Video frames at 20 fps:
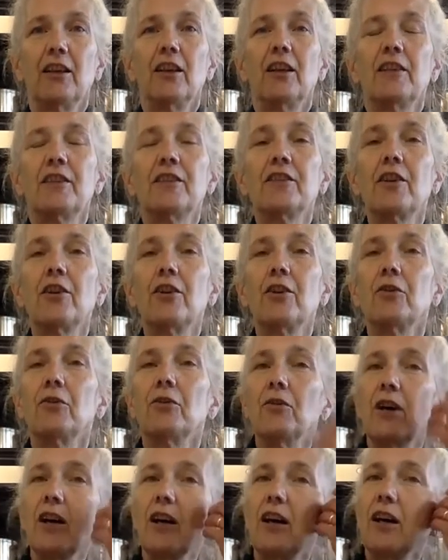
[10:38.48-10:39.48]

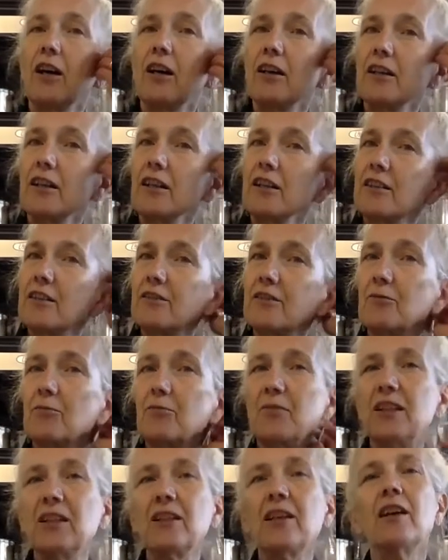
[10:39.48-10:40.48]
So it's
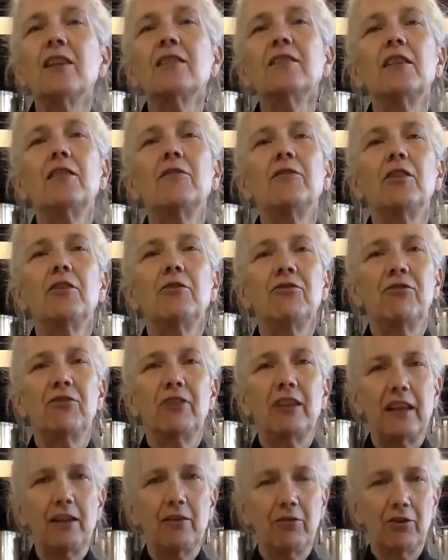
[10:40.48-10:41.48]
because of the
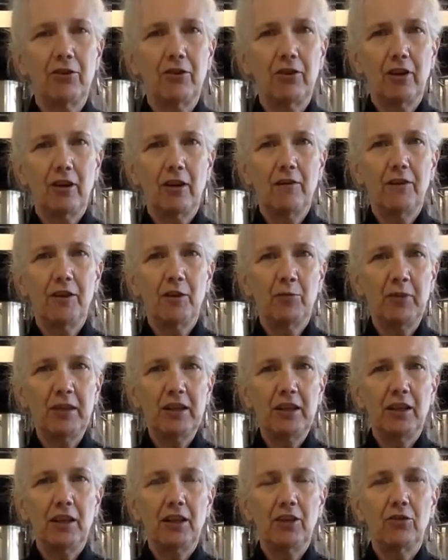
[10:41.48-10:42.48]
flavor of the
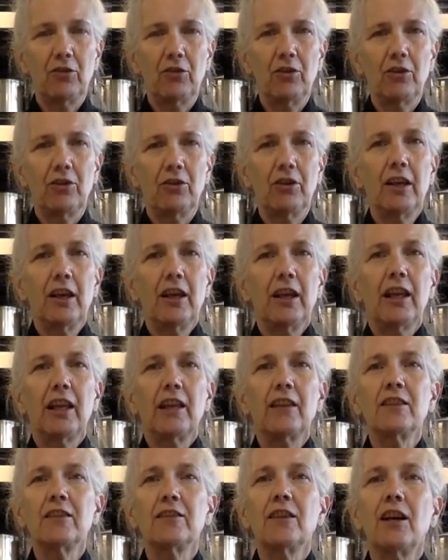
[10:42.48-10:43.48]
peanut oil,
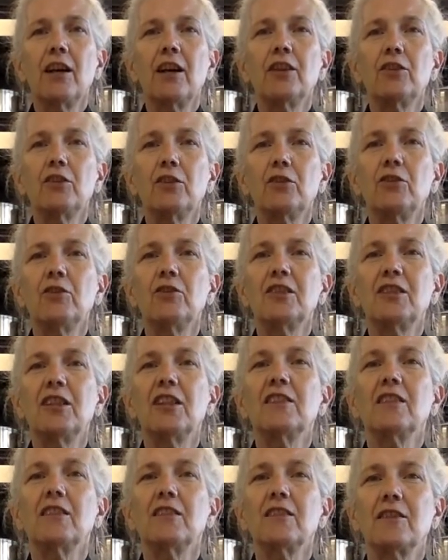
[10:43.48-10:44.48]
it's not used
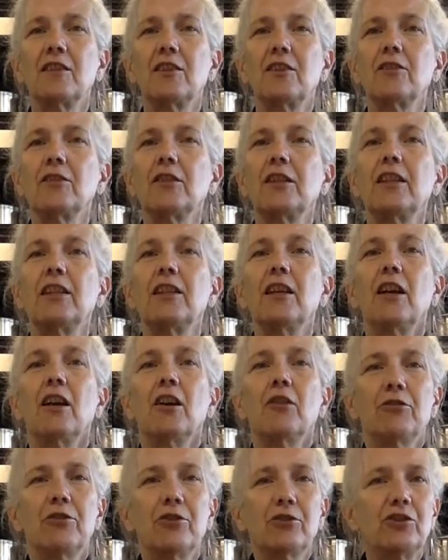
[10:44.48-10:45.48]
necessarily
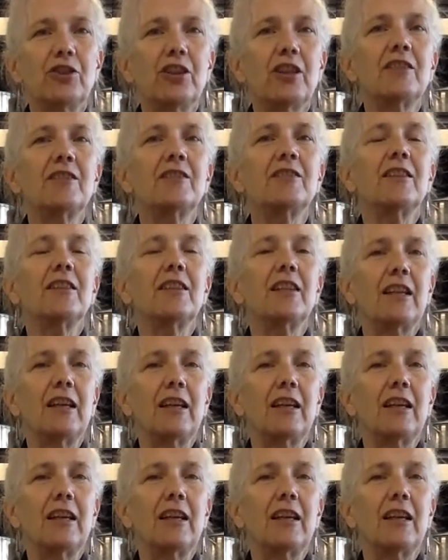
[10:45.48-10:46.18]
for just